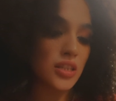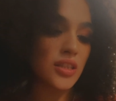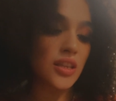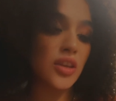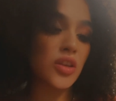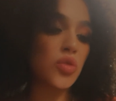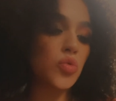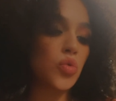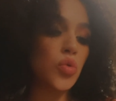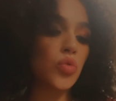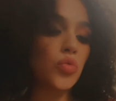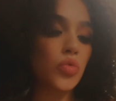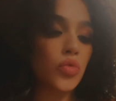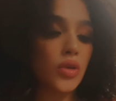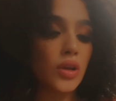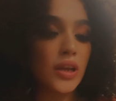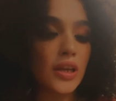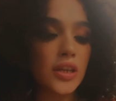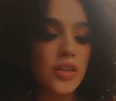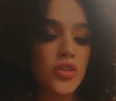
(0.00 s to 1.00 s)
that you were
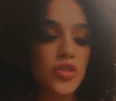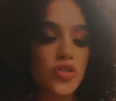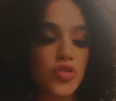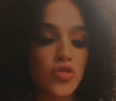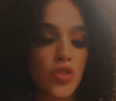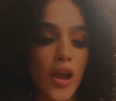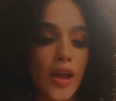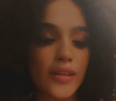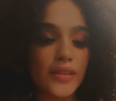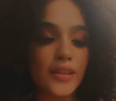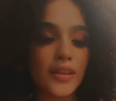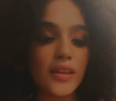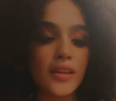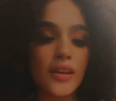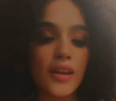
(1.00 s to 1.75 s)
really distracted